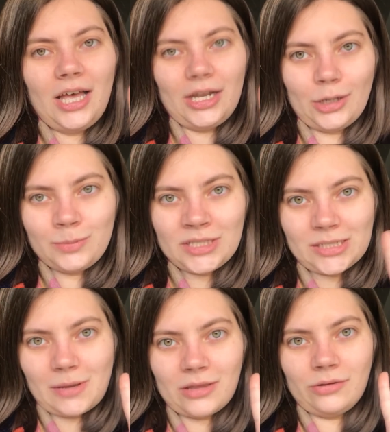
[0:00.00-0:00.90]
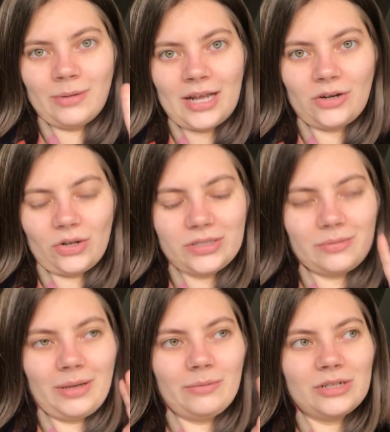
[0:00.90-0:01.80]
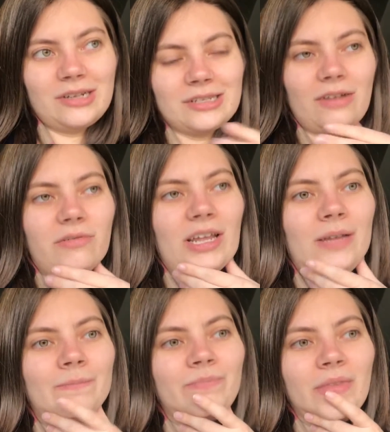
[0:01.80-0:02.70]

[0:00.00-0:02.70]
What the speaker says: an upstairs bathroom, and an ensuite, which looks lovely.